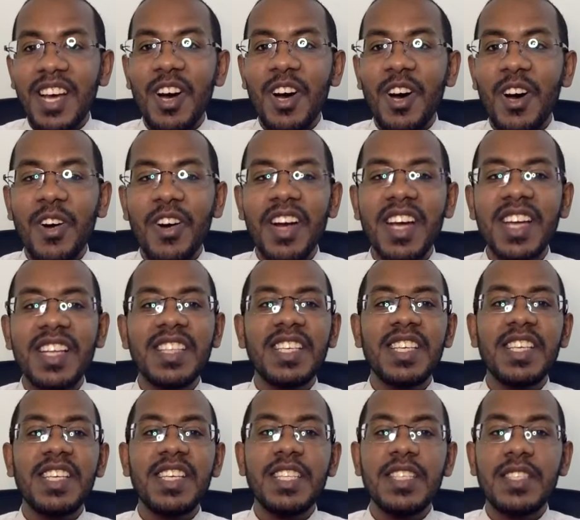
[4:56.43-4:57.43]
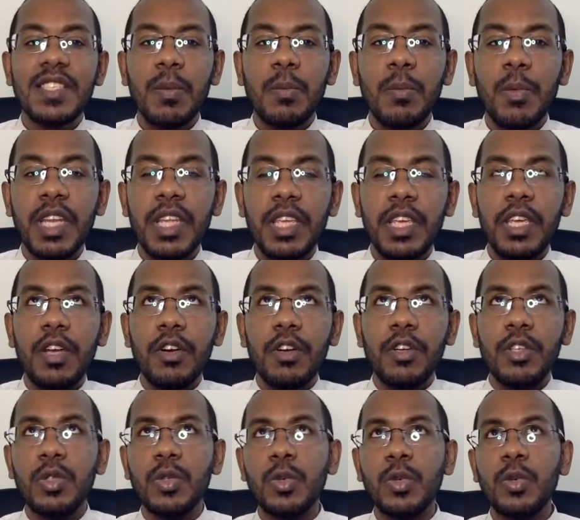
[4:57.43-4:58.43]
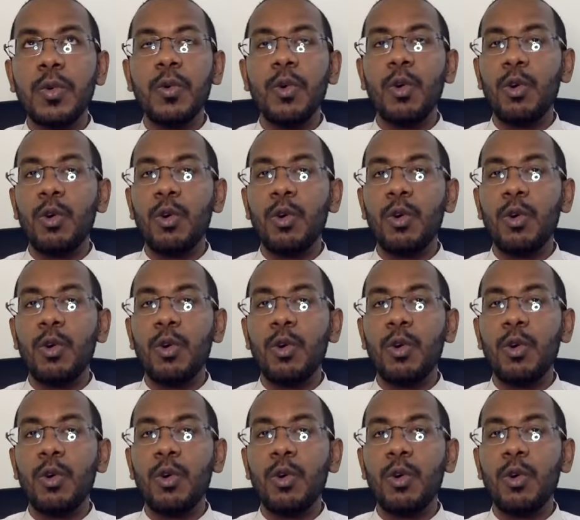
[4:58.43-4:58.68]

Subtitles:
All right, is someone eager to,